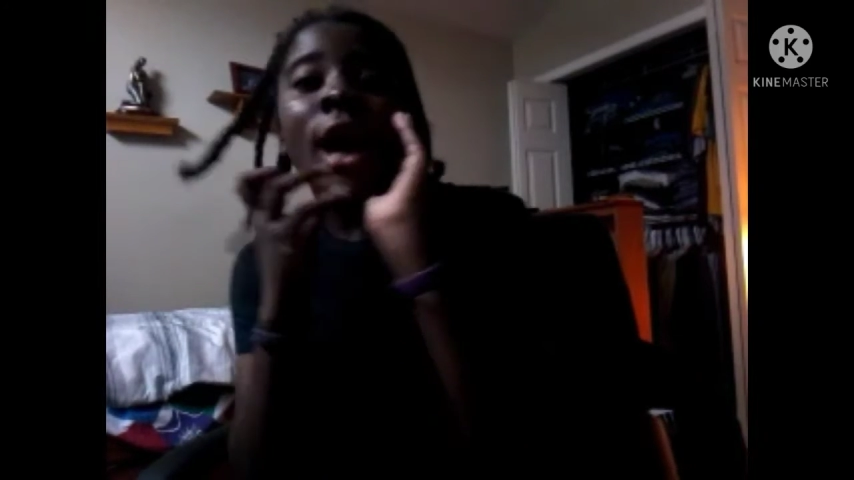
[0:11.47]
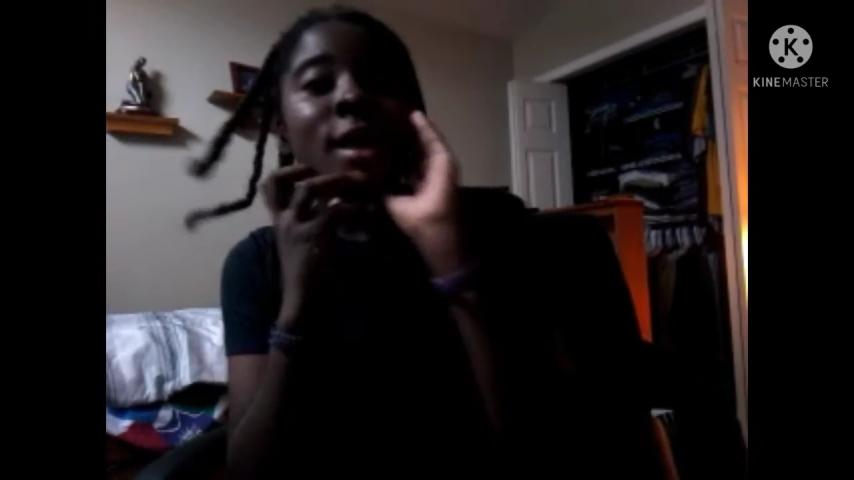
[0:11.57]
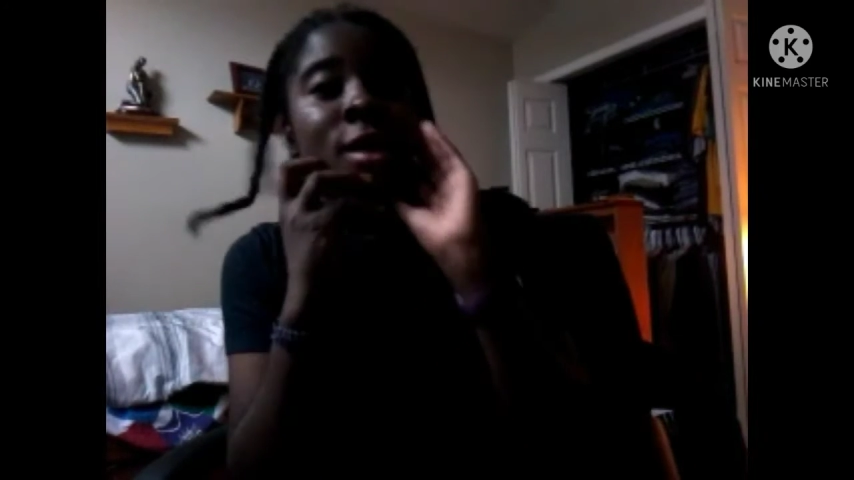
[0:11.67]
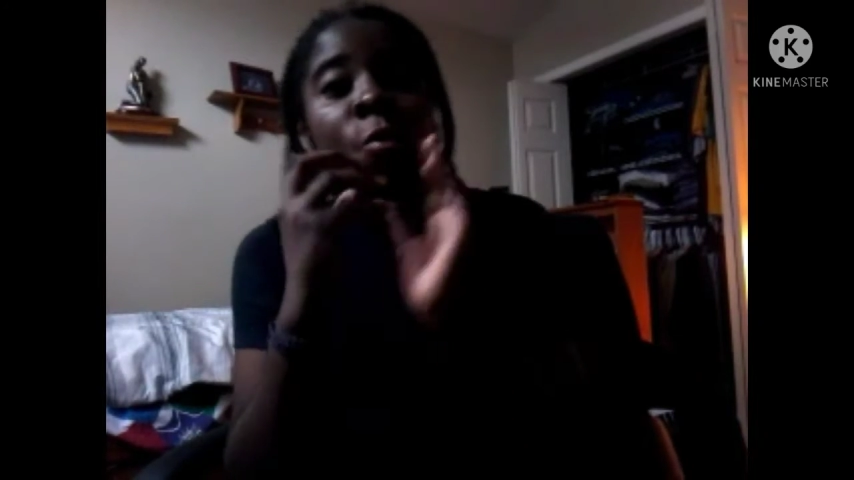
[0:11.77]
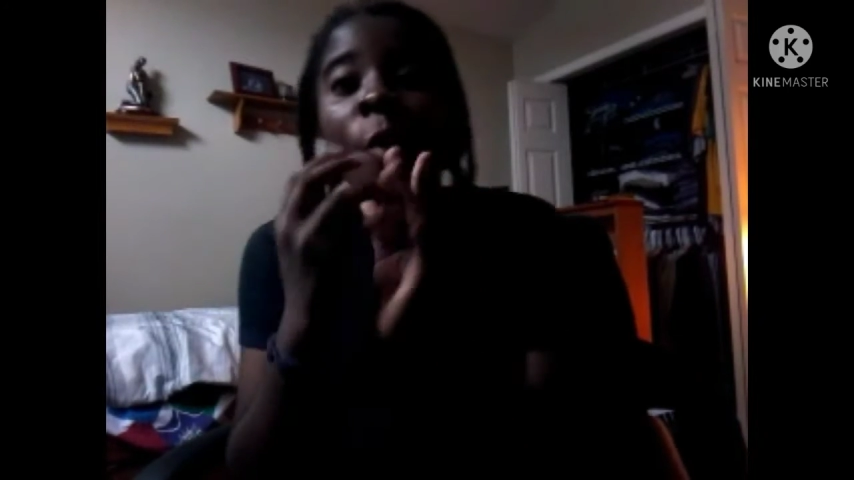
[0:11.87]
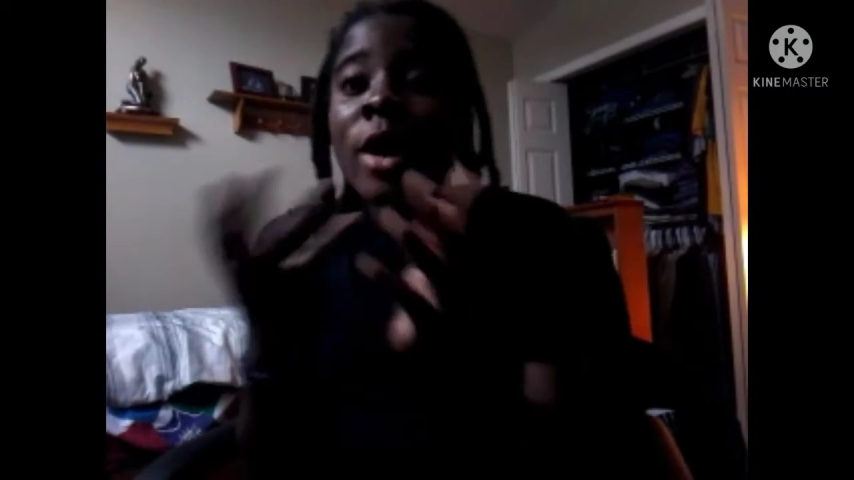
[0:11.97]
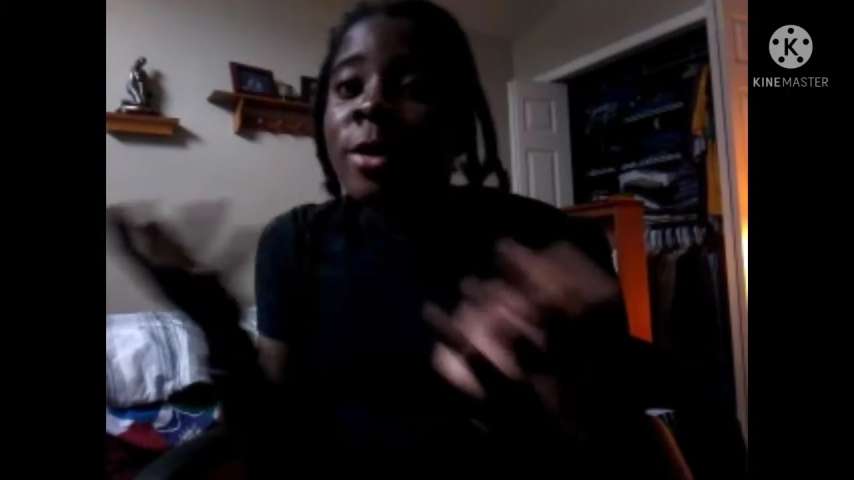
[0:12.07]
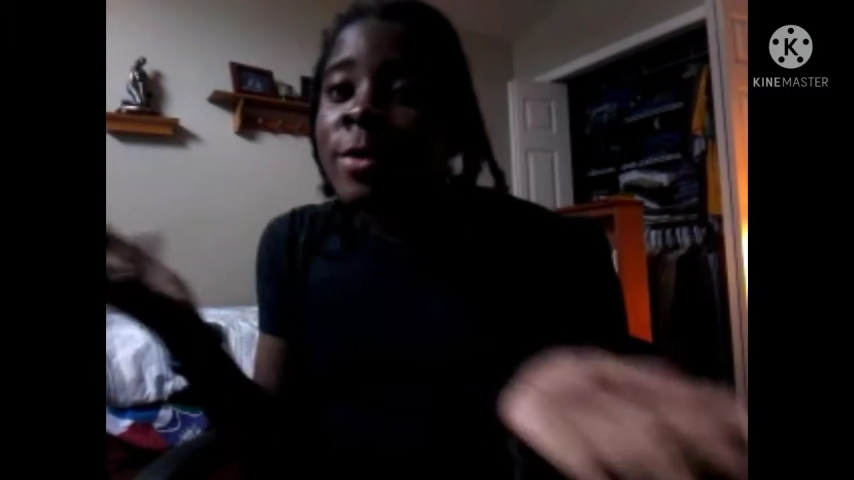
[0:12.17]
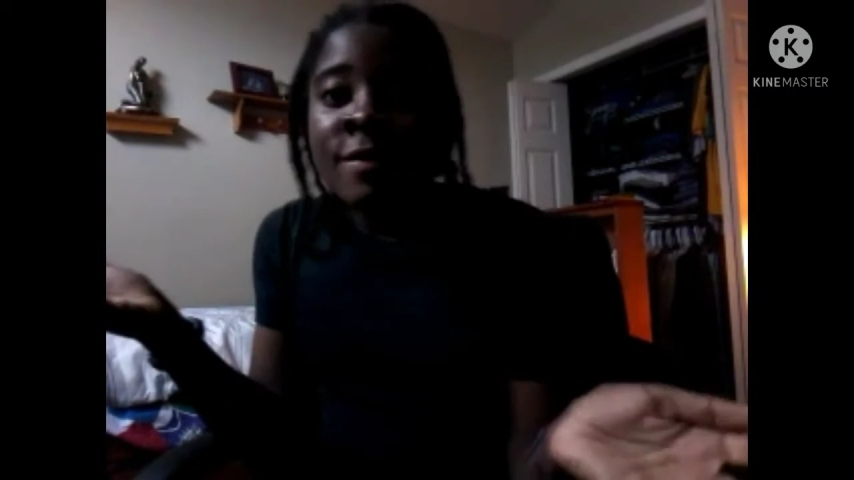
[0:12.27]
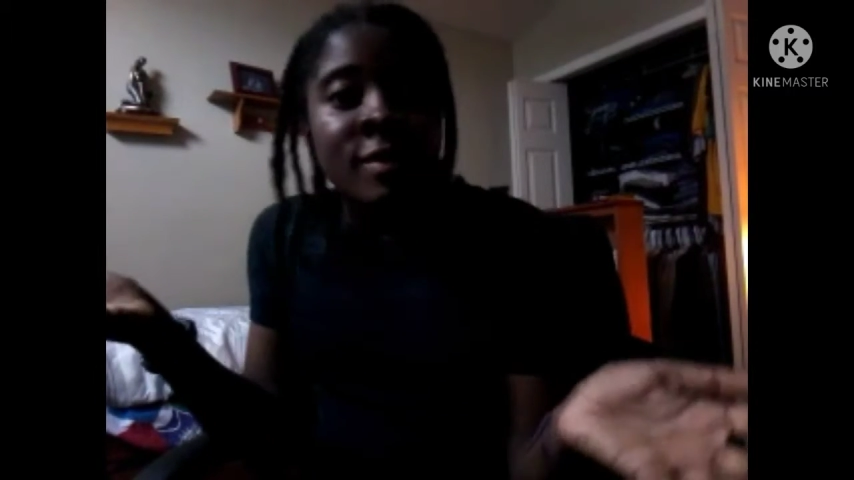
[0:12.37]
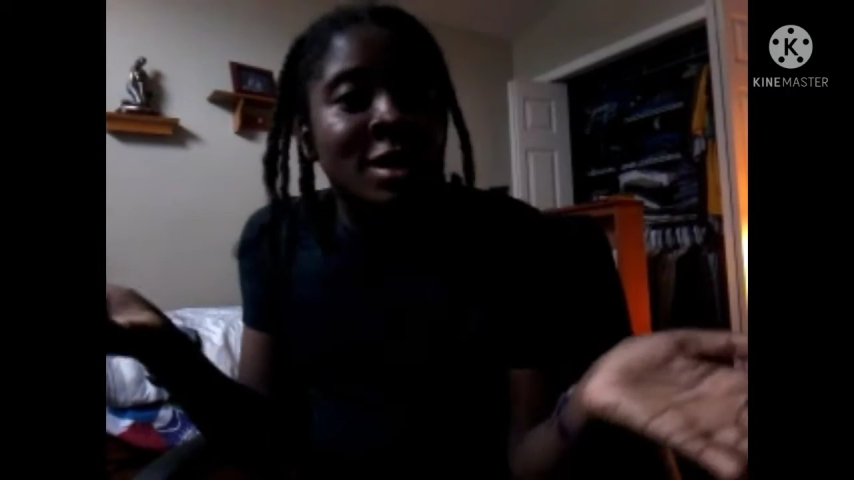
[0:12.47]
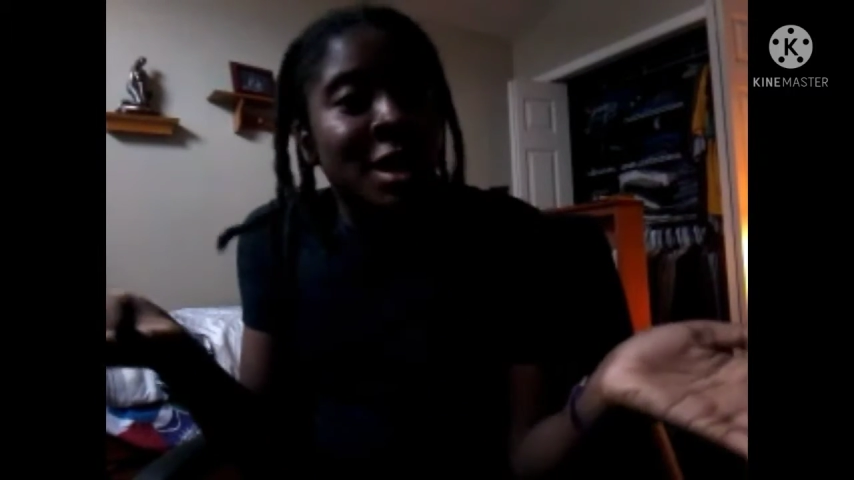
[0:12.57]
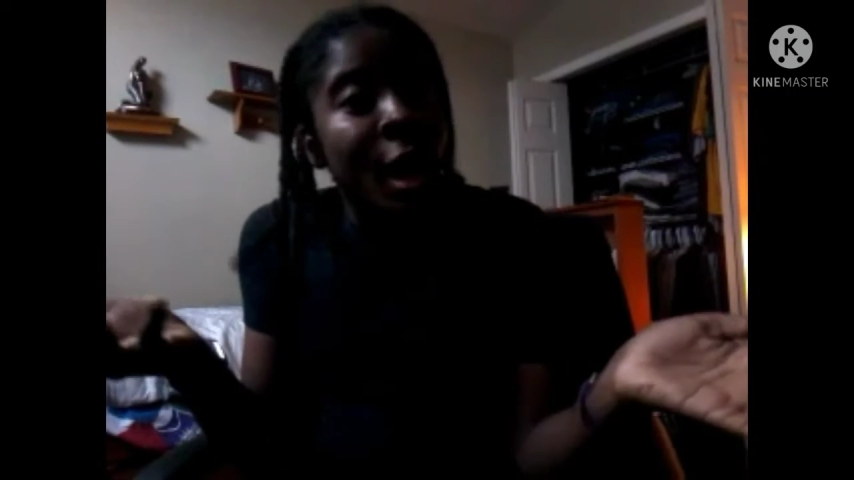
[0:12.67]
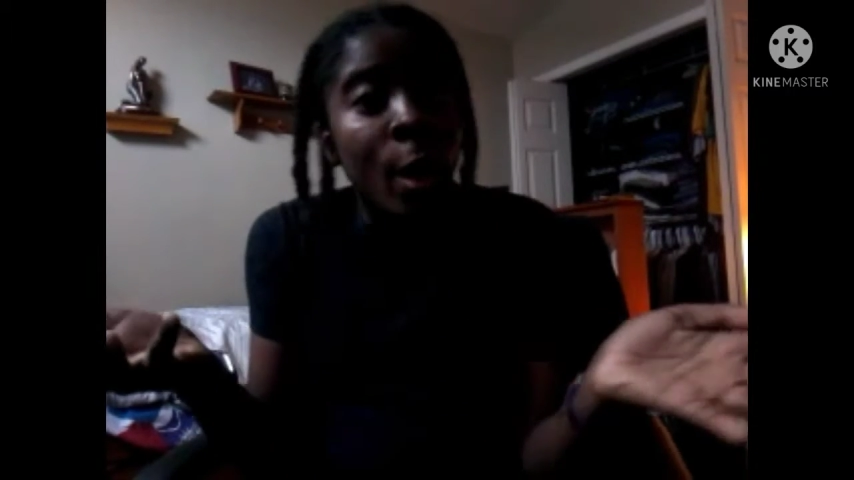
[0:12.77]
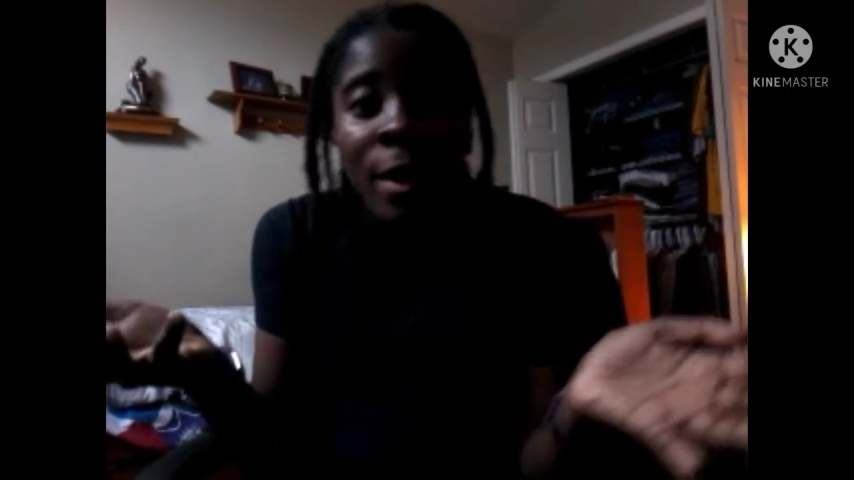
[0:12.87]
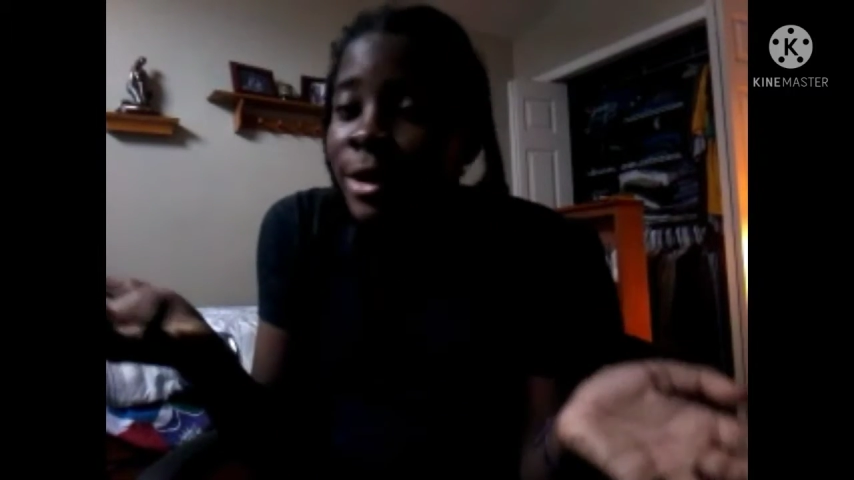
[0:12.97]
Kylan, why are you leaving this channel?